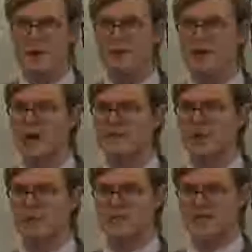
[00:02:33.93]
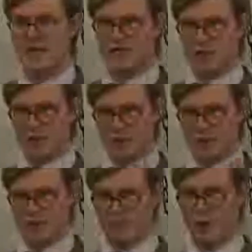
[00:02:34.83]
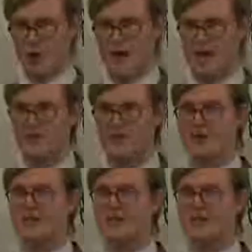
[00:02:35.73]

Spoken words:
but I will present you with a product